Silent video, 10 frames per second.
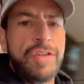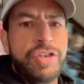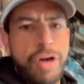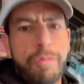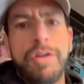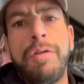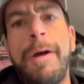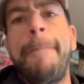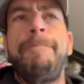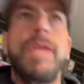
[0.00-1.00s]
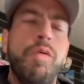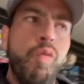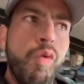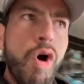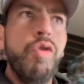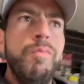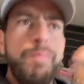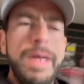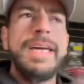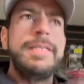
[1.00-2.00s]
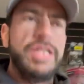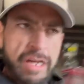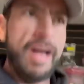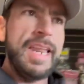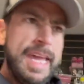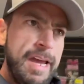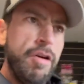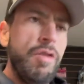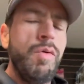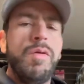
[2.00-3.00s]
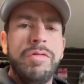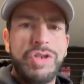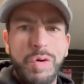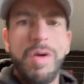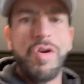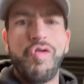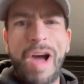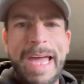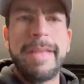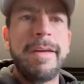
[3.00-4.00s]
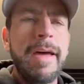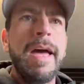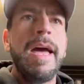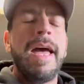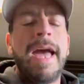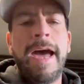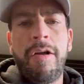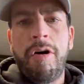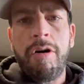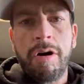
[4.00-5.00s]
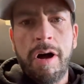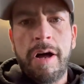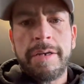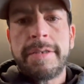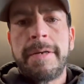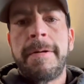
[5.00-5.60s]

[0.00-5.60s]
Don't do it. It won't be done here. We will do it right at all costs.